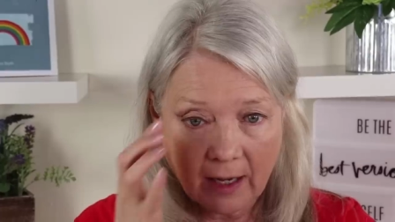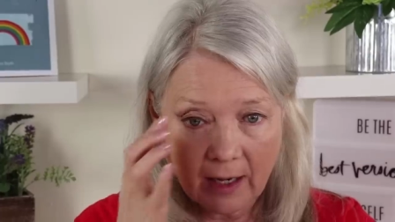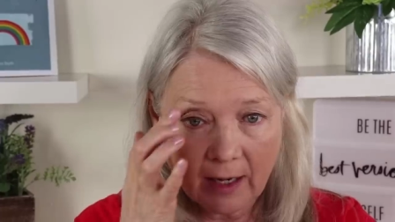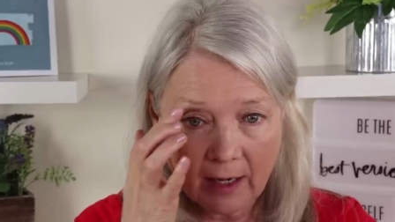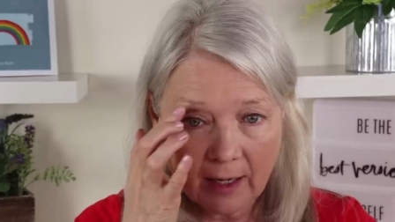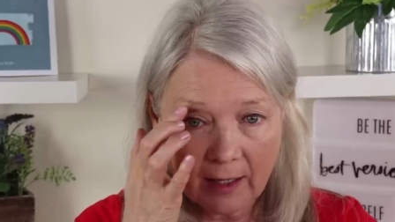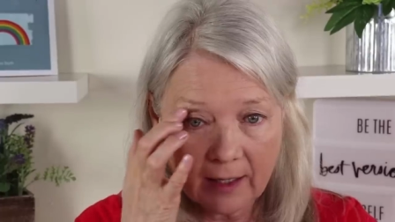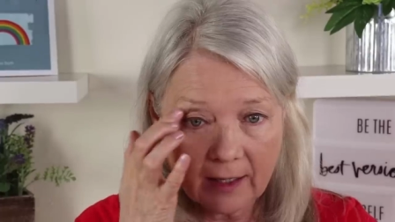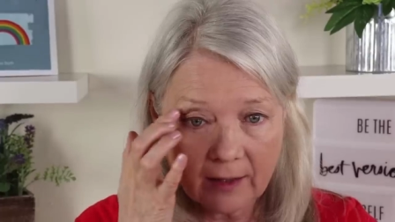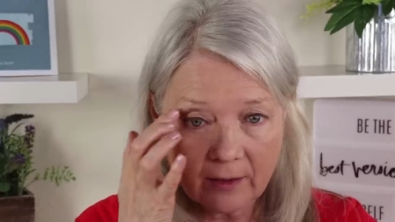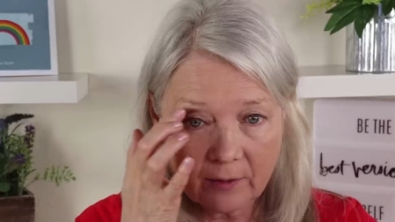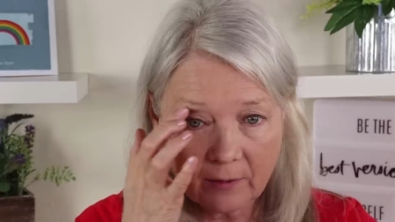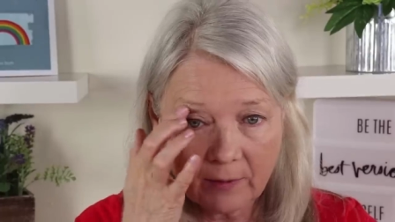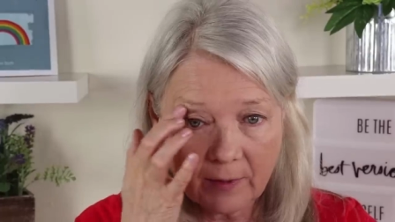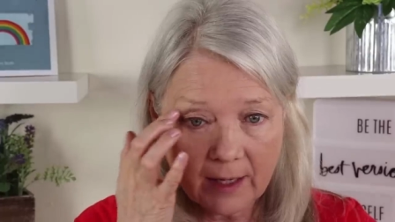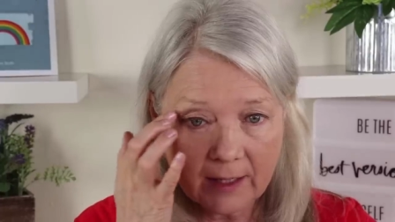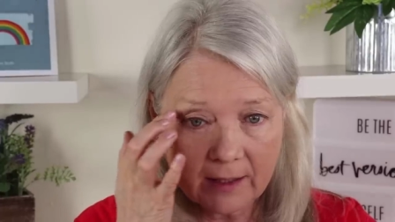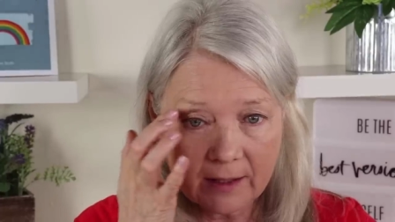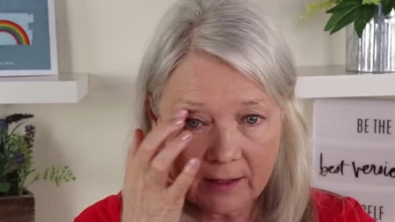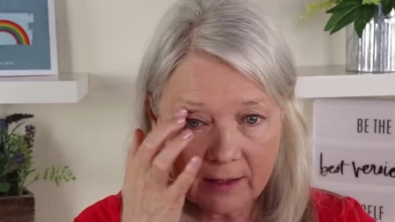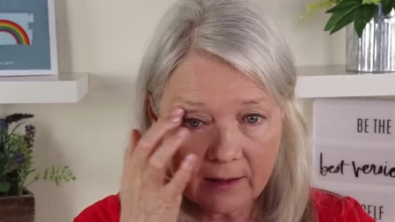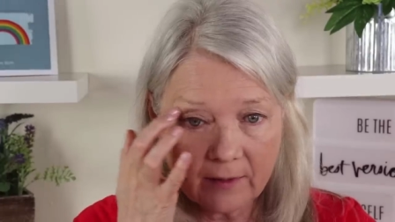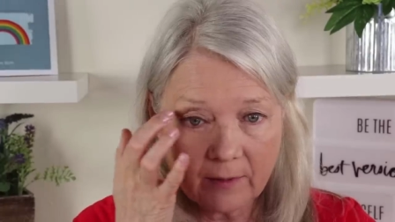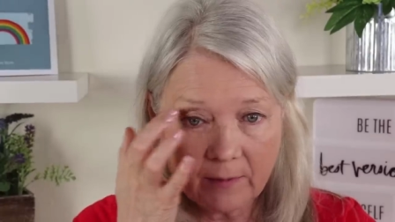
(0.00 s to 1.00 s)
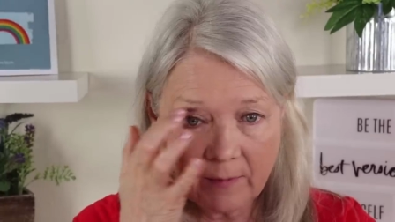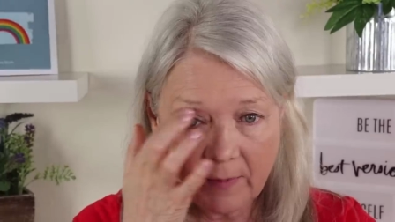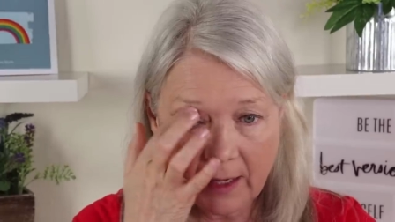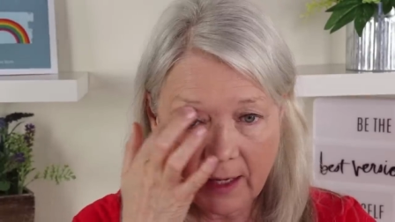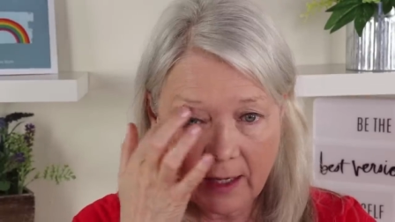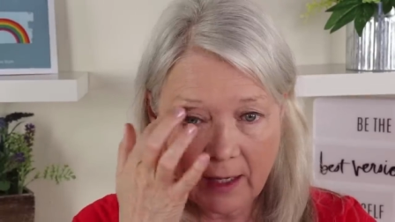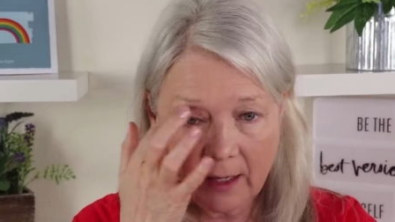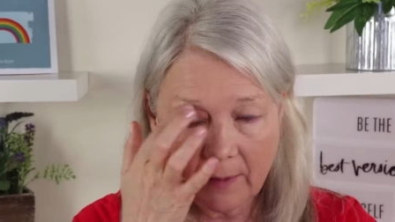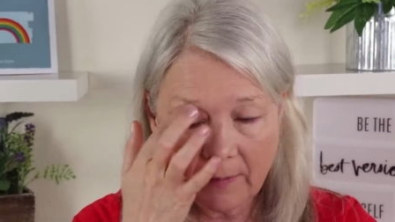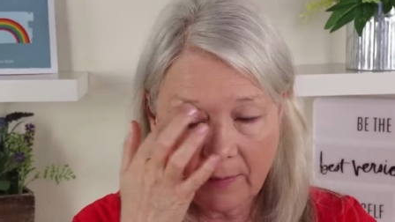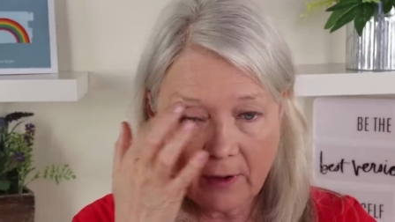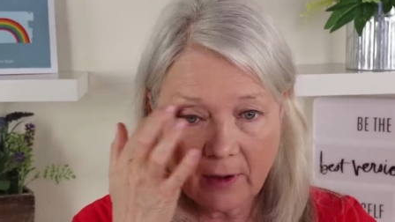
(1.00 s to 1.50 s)
and I get the rest of the
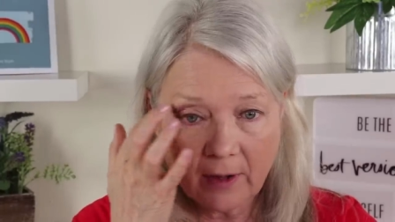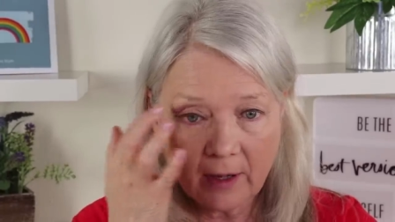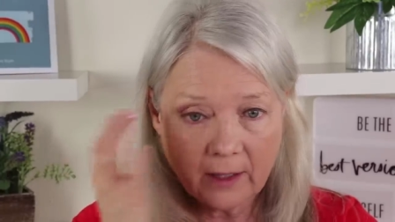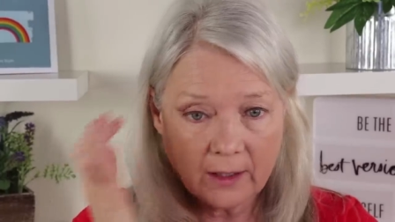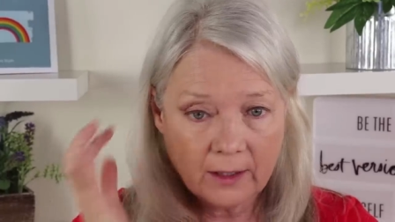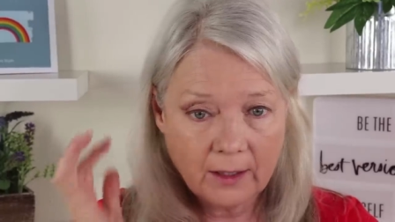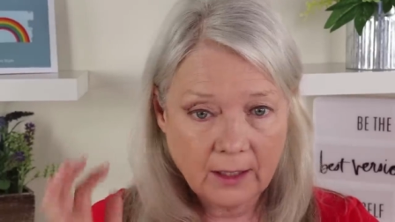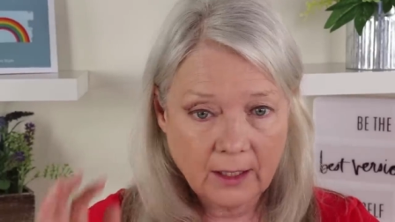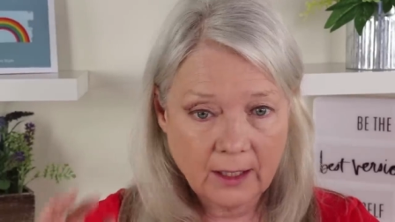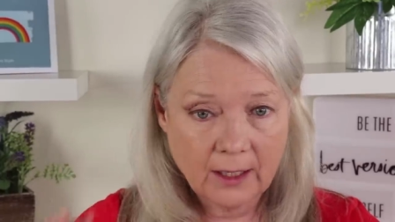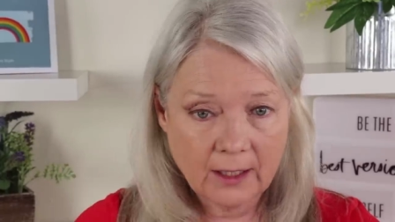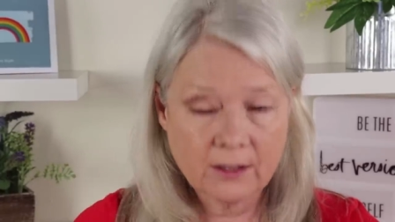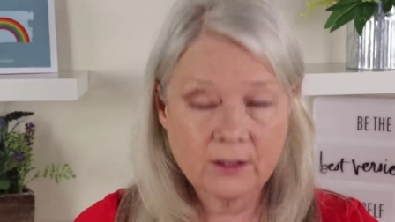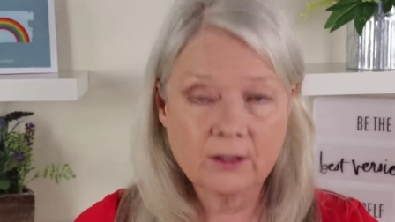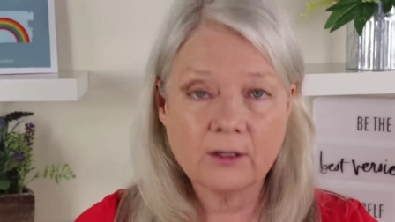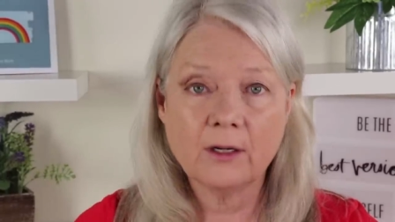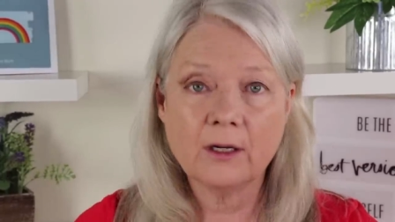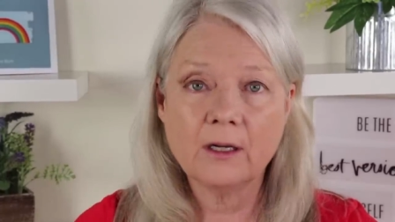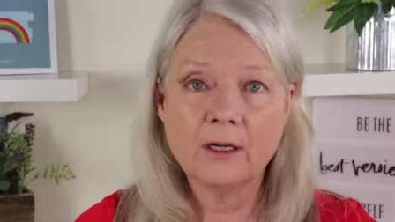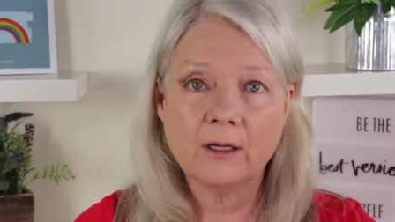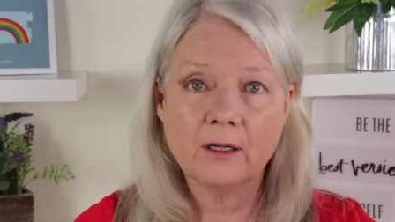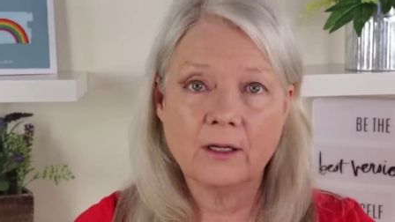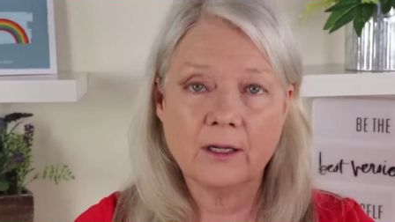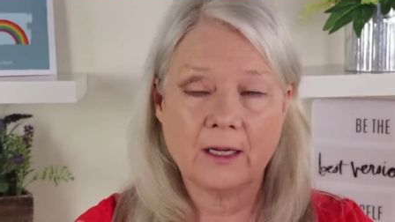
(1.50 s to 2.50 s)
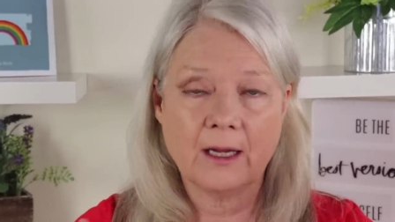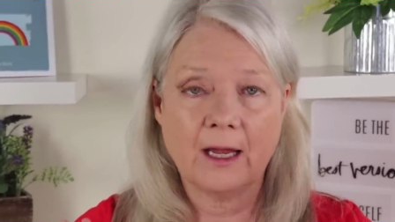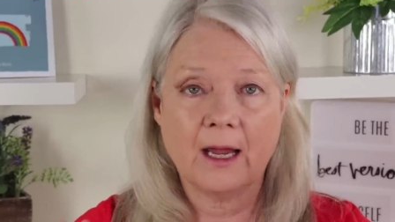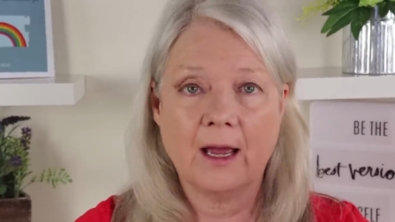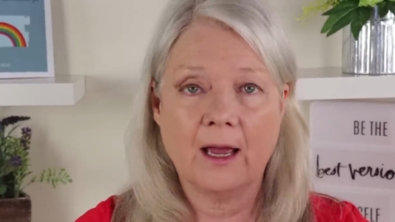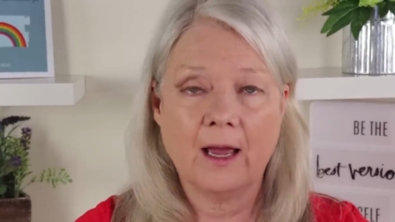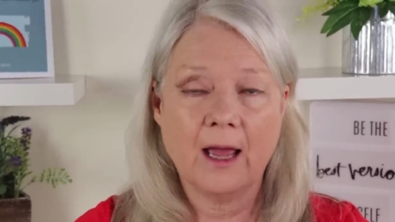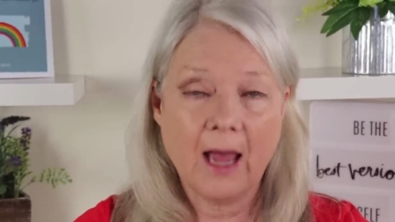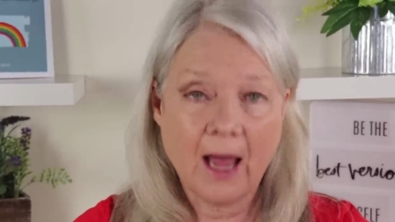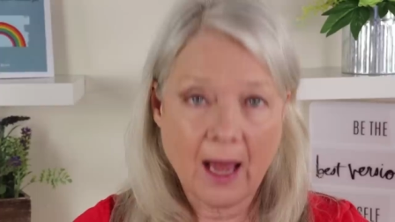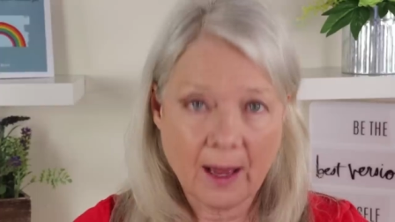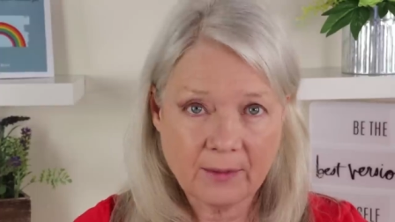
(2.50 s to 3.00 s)
makeup on, it's going to look
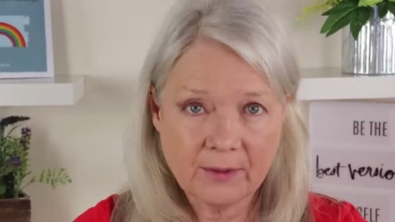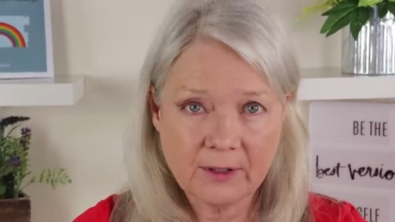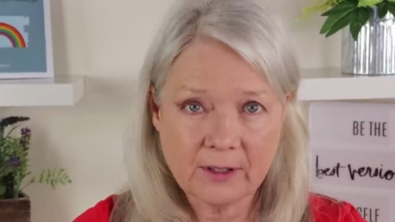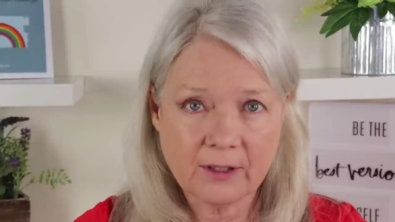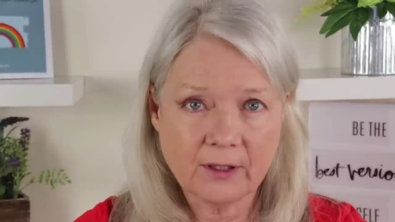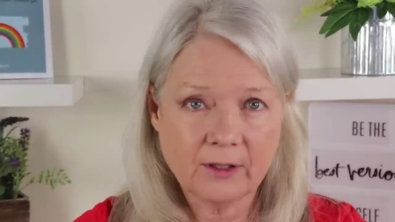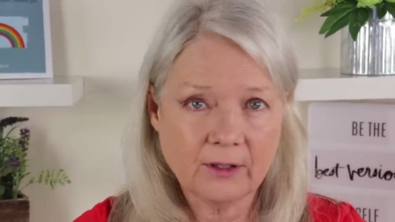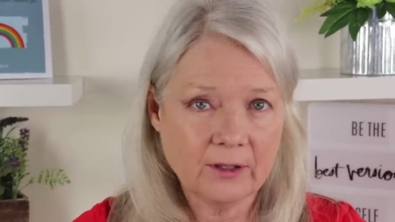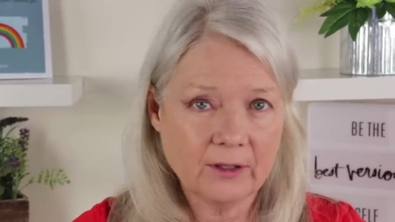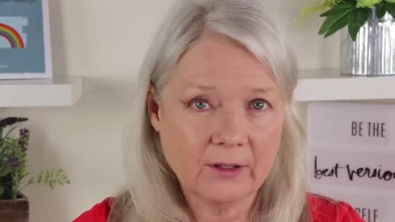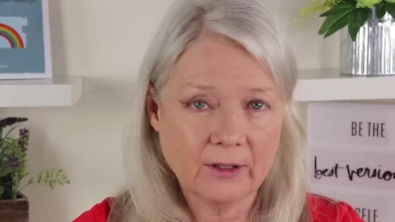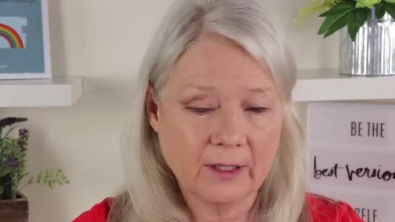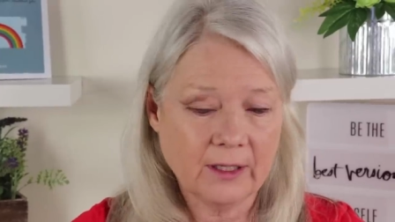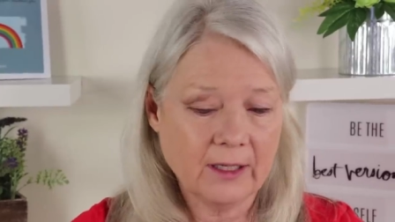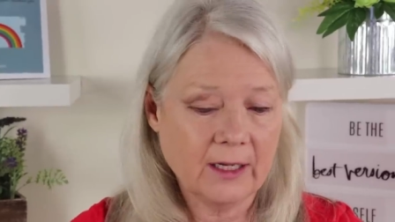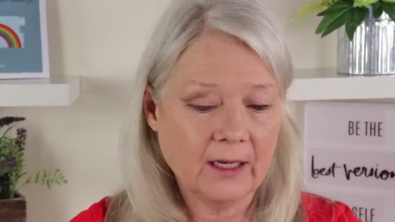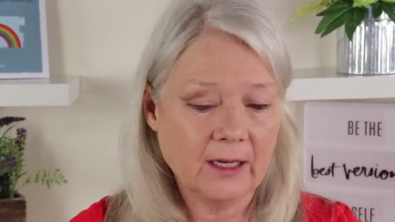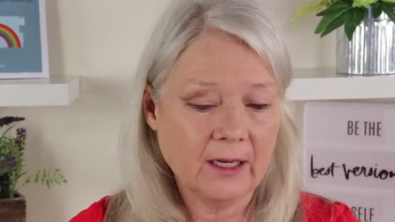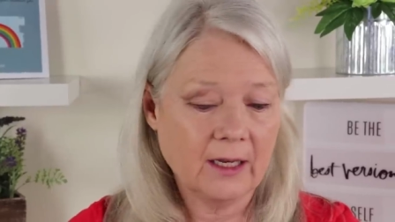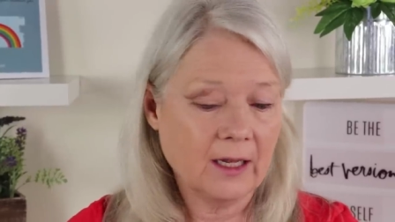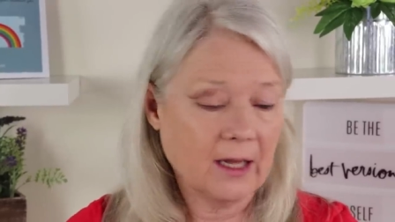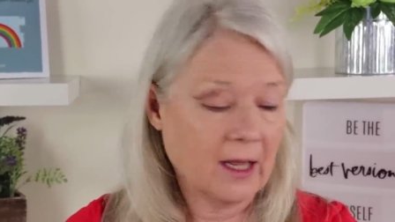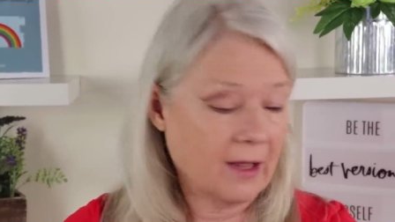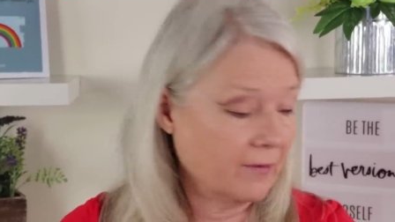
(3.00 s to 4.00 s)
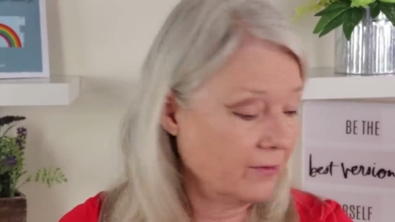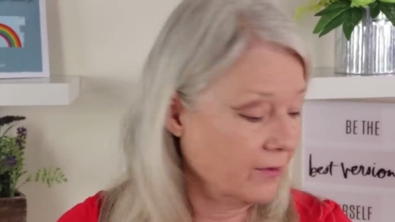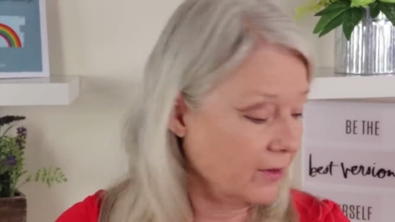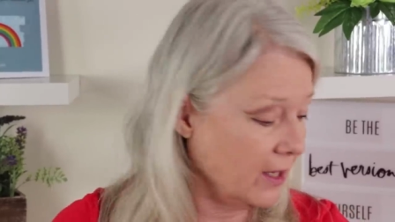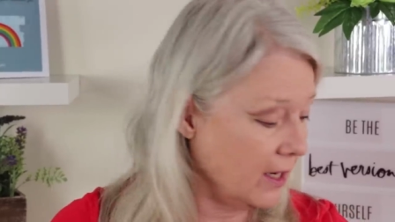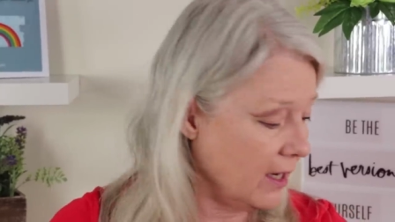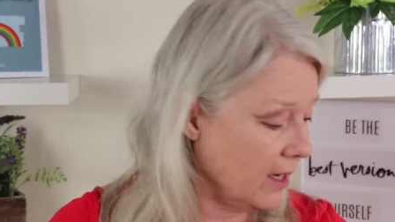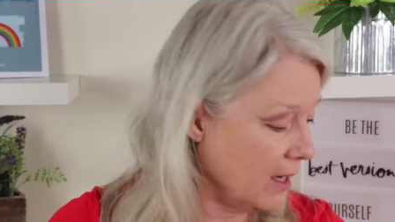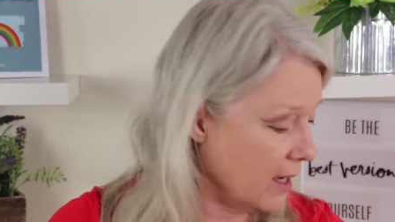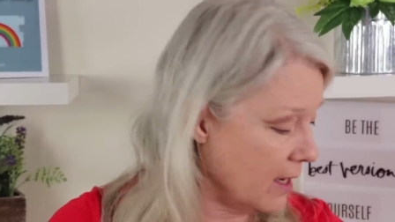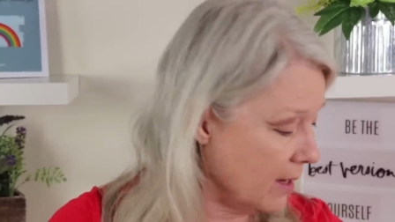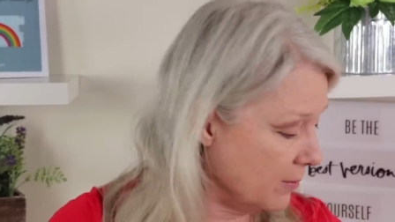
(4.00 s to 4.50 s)
absolutely
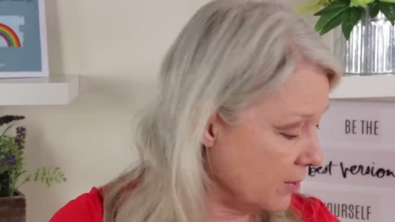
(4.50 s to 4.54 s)
lovely.